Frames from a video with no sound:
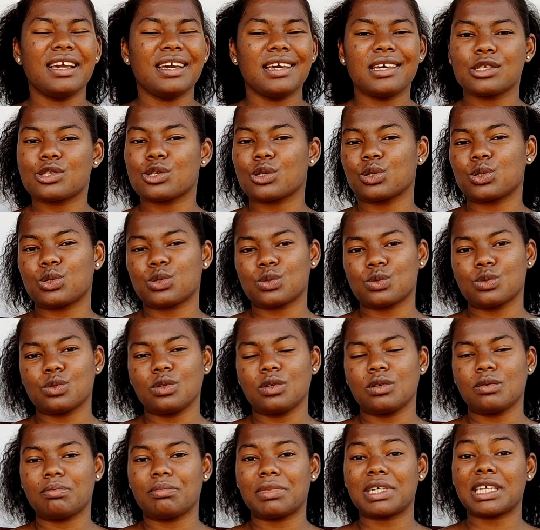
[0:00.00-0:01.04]
These are two,
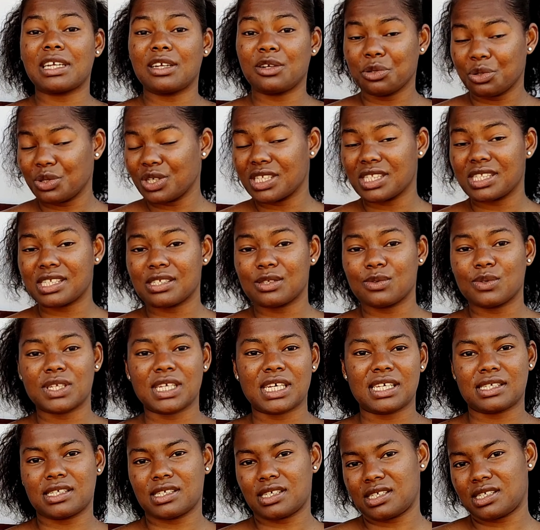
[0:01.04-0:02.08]
but I know it's not
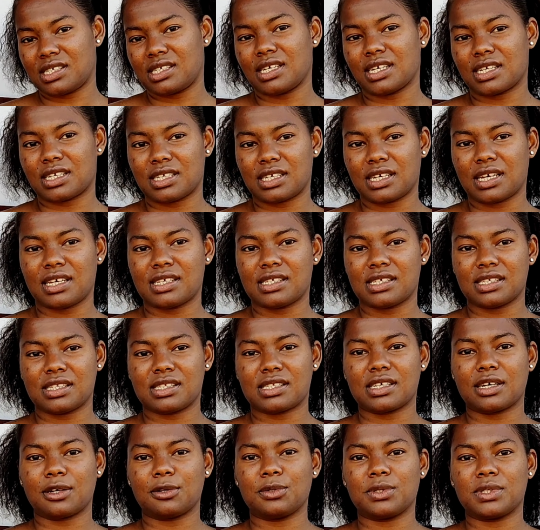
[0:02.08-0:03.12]
as easy as it
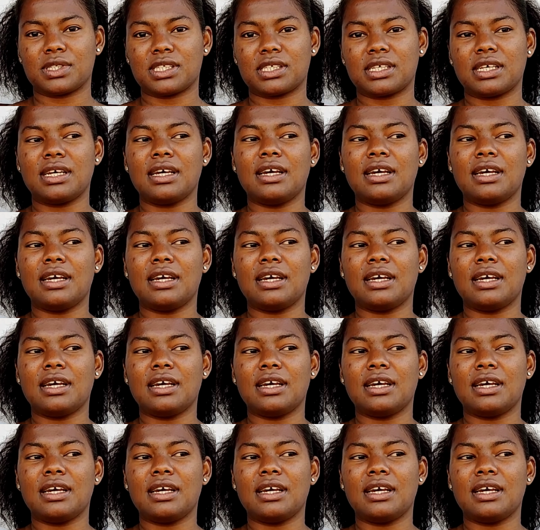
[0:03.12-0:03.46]
sounds.